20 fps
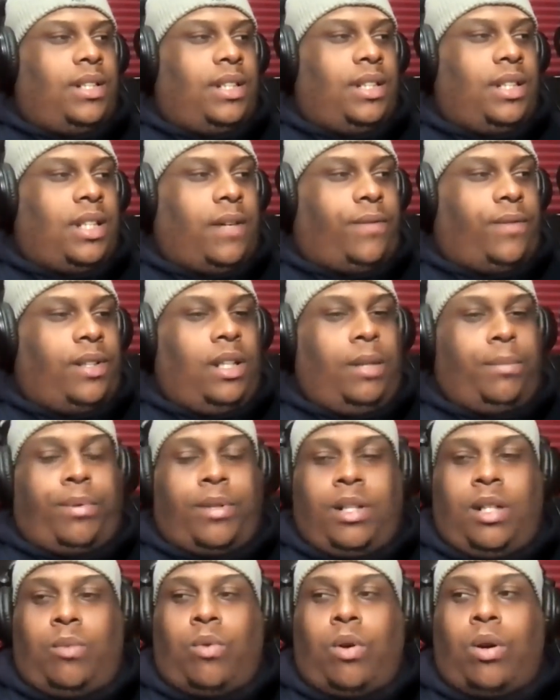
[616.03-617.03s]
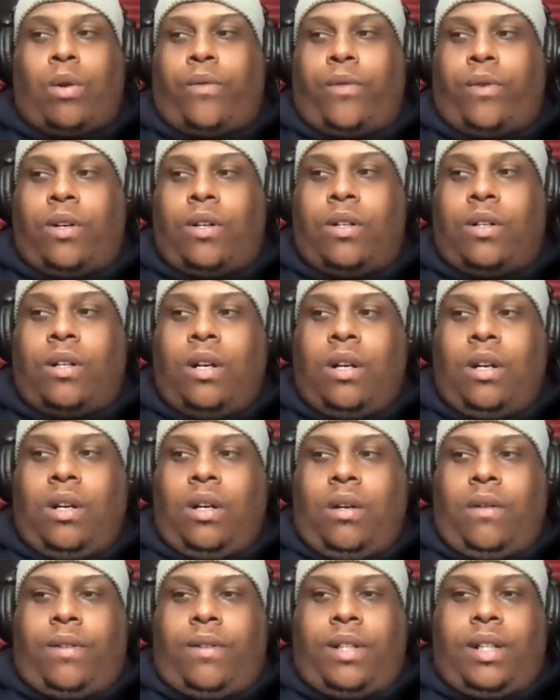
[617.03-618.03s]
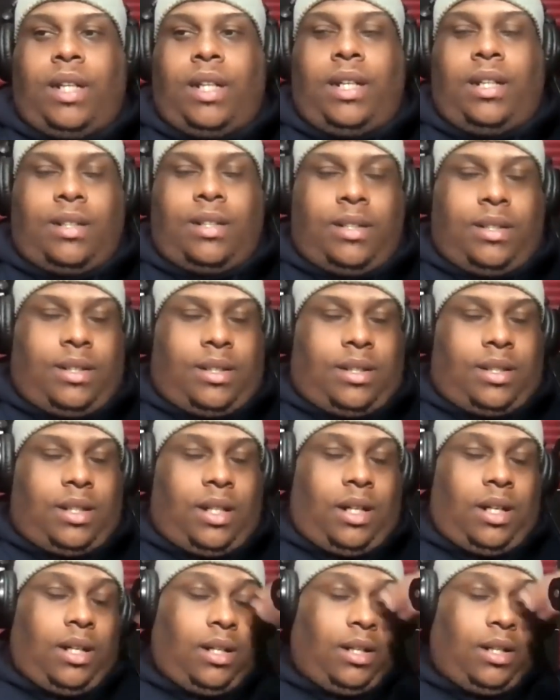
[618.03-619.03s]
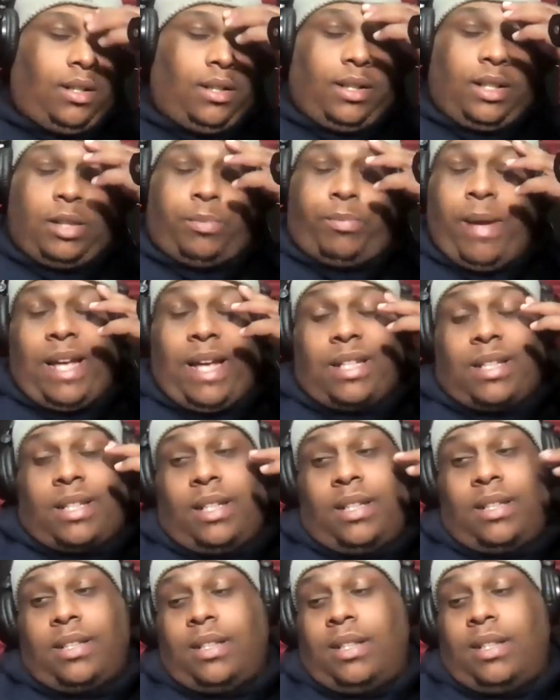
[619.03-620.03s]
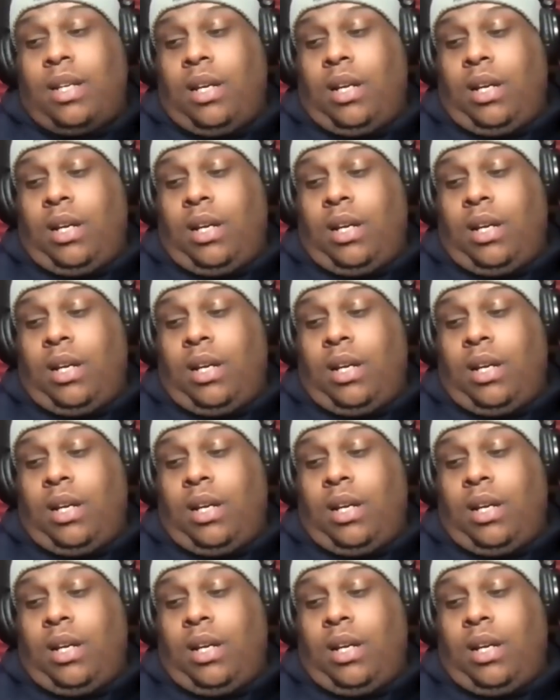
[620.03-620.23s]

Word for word: He definitely put in work for for the Lakers uh, this past season,